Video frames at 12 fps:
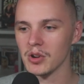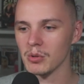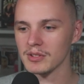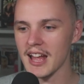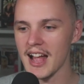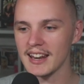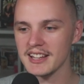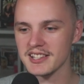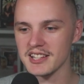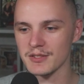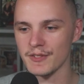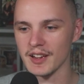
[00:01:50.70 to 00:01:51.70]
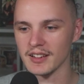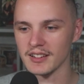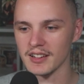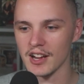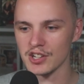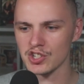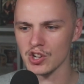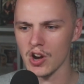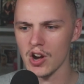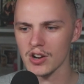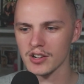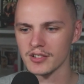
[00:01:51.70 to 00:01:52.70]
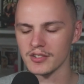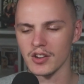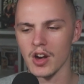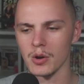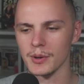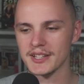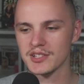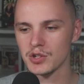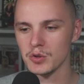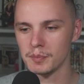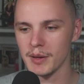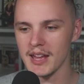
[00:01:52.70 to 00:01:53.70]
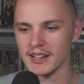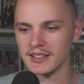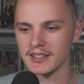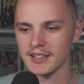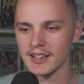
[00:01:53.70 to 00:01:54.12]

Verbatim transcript: the hell is this thing? A shark? No, it's too big.